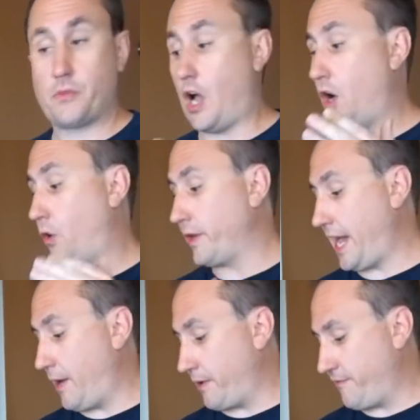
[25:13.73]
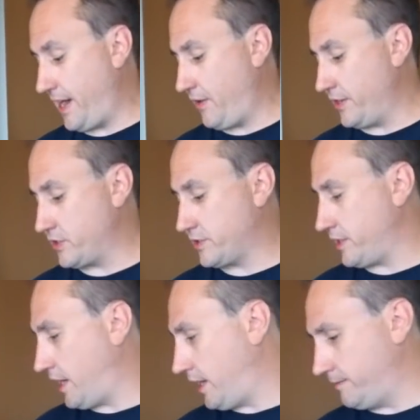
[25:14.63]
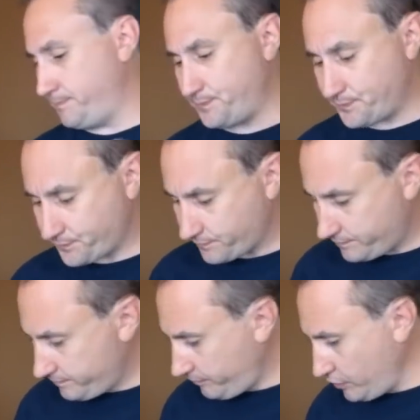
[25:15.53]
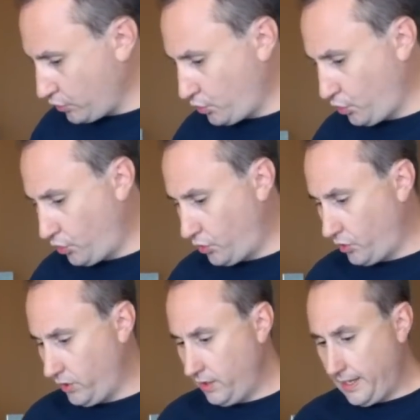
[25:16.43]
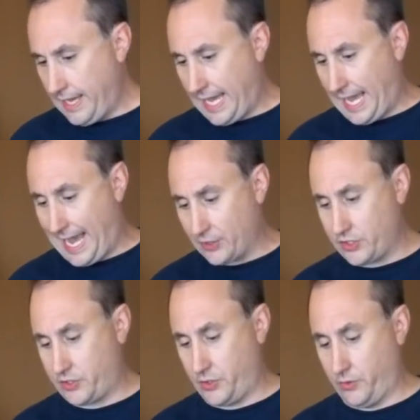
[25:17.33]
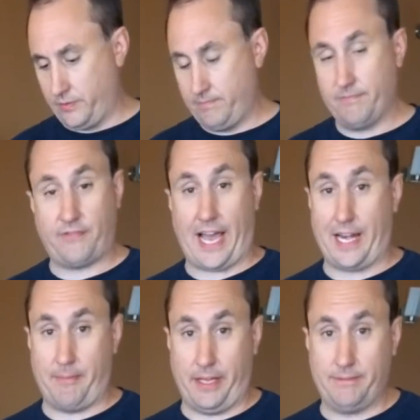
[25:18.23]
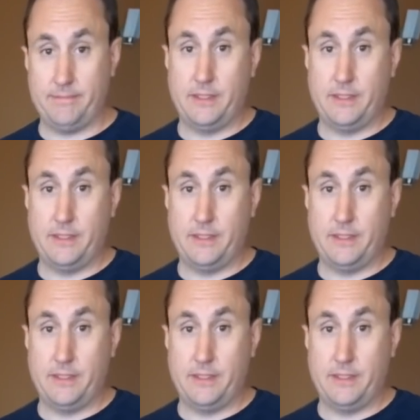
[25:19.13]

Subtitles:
Oh yeah, we found this cool altitude vitamin